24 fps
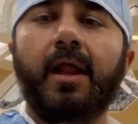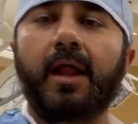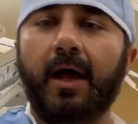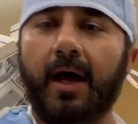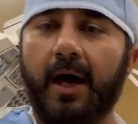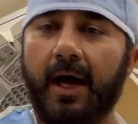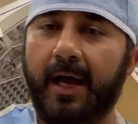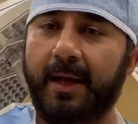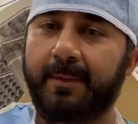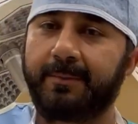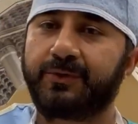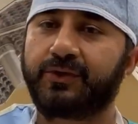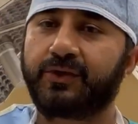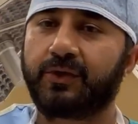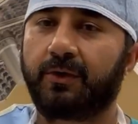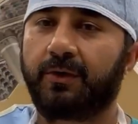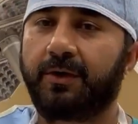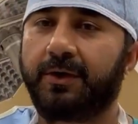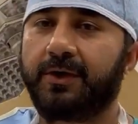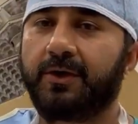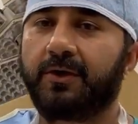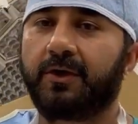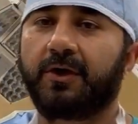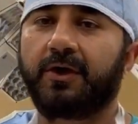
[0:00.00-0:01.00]
I'm sure
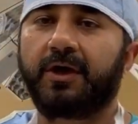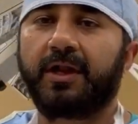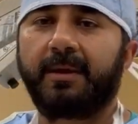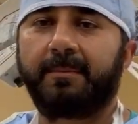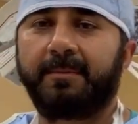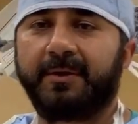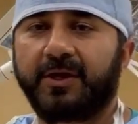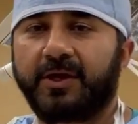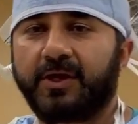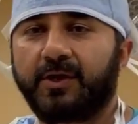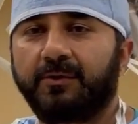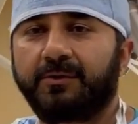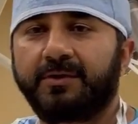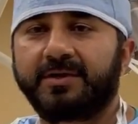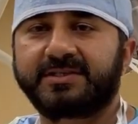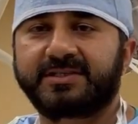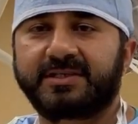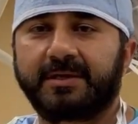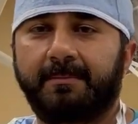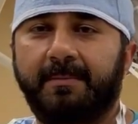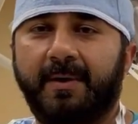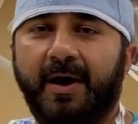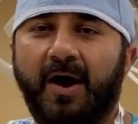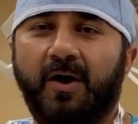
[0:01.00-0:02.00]
you're going to be curious
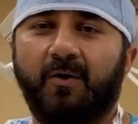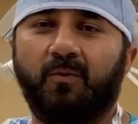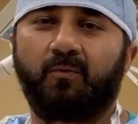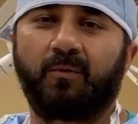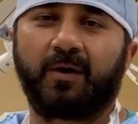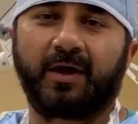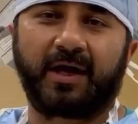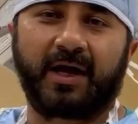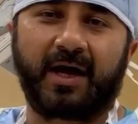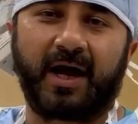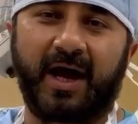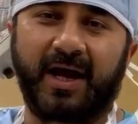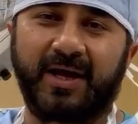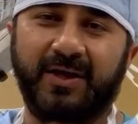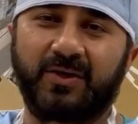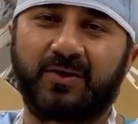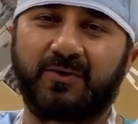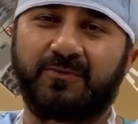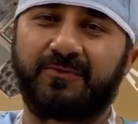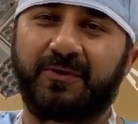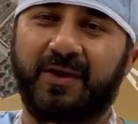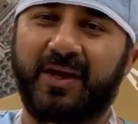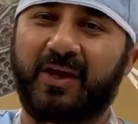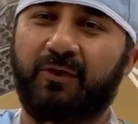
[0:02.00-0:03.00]
about what kind
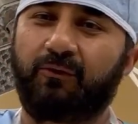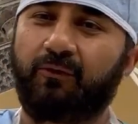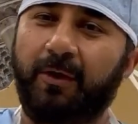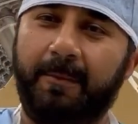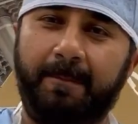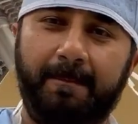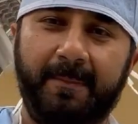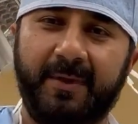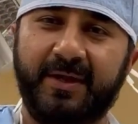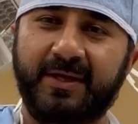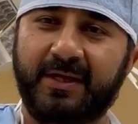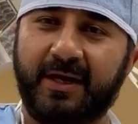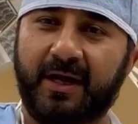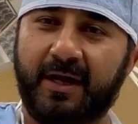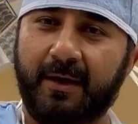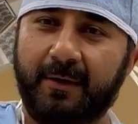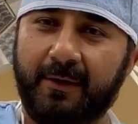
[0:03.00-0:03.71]
of equipment are